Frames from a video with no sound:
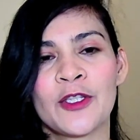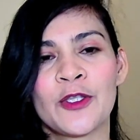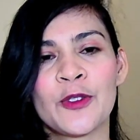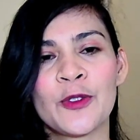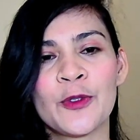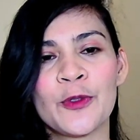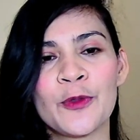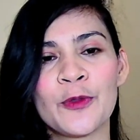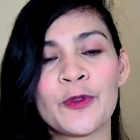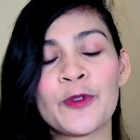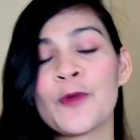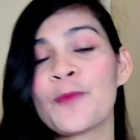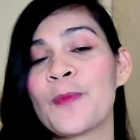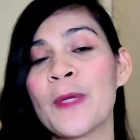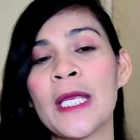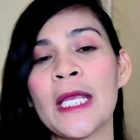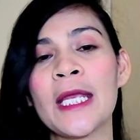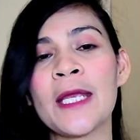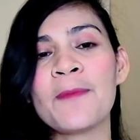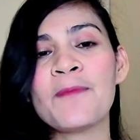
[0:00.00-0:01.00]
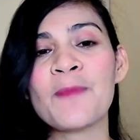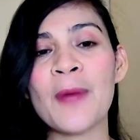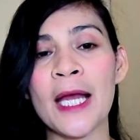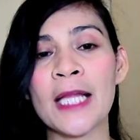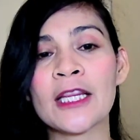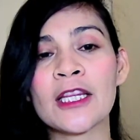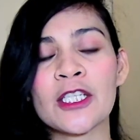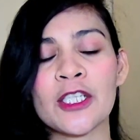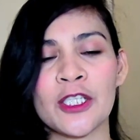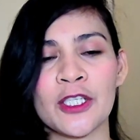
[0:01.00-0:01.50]
to be
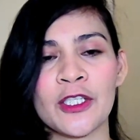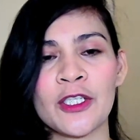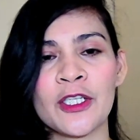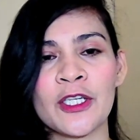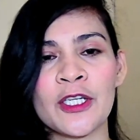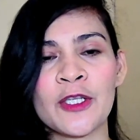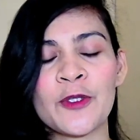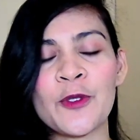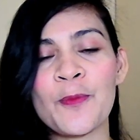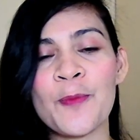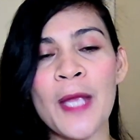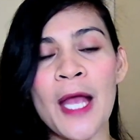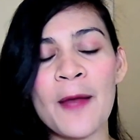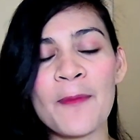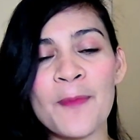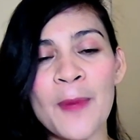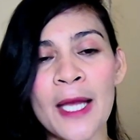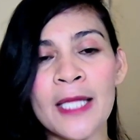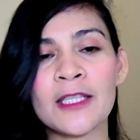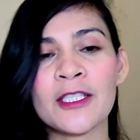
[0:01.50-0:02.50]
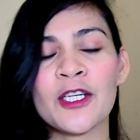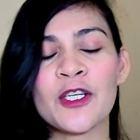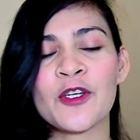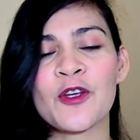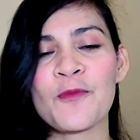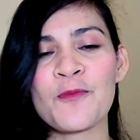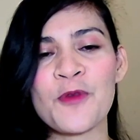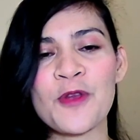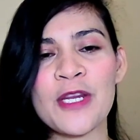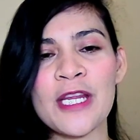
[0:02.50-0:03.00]
better, to be a better
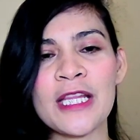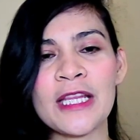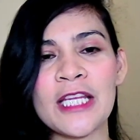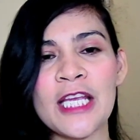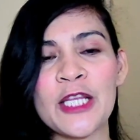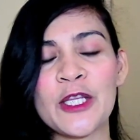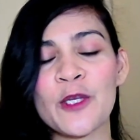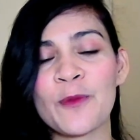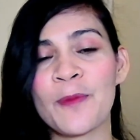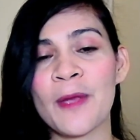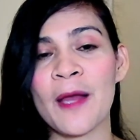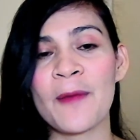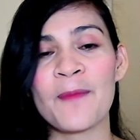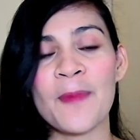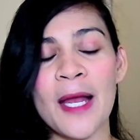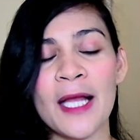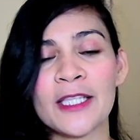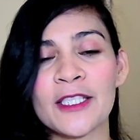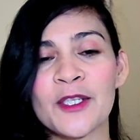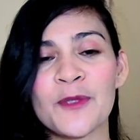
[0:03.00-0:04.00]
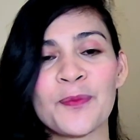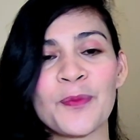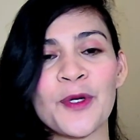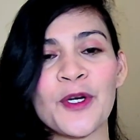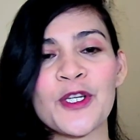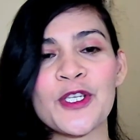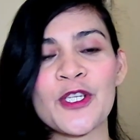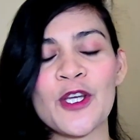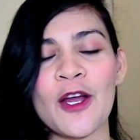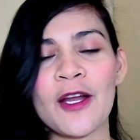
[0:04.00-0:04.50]
community, to be a better
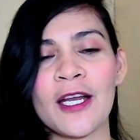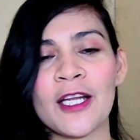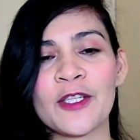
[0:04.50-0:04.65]
person,